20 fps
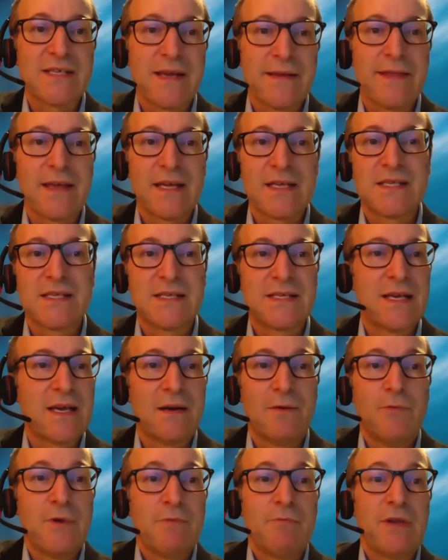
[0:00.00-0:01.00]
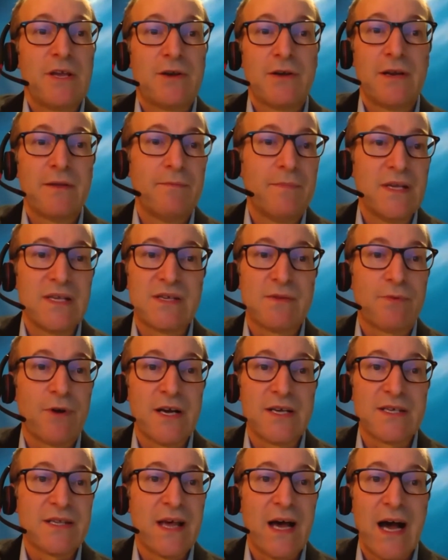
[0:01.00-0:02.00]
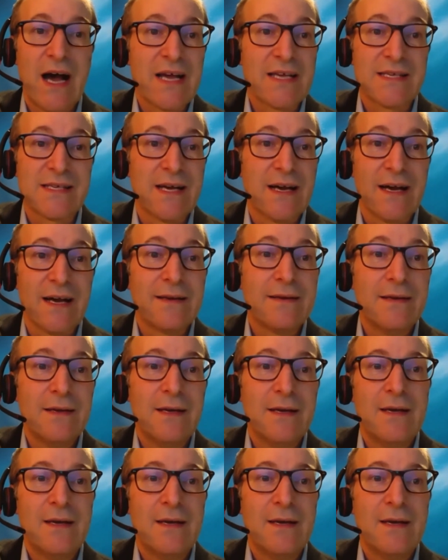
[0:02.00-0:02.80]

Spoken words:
I think it's we could even be surprised at the high side